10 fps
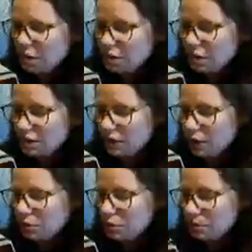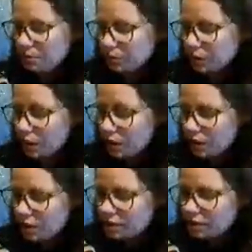into his phone.
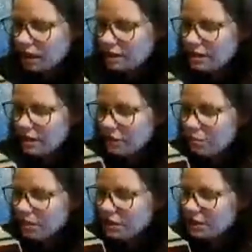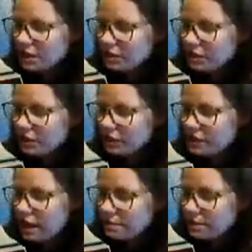Stunned, everyone in the Secret
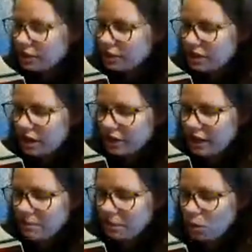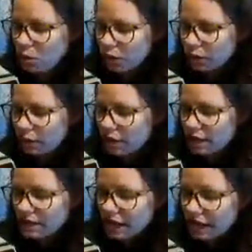Service Ops Center stared at him in horror.
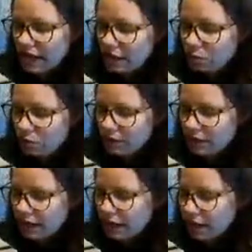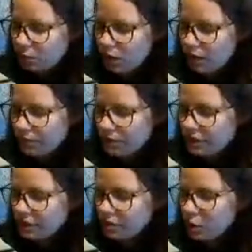Nikon 1,
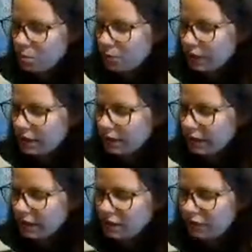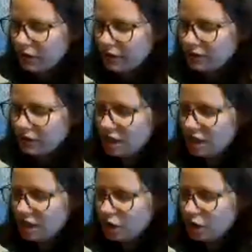this is home plate. Land in front of
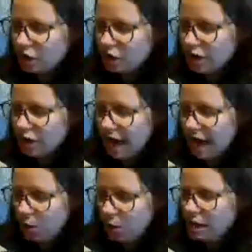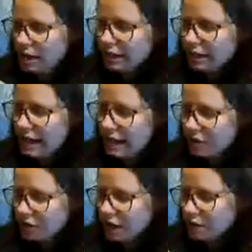Stagecoach now. Get on
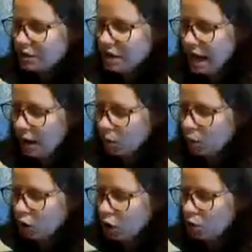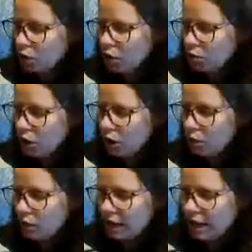the ground now. Go, go,
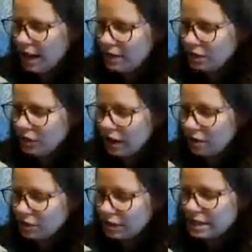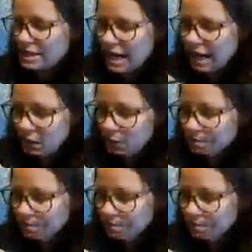go. Get on the ground now.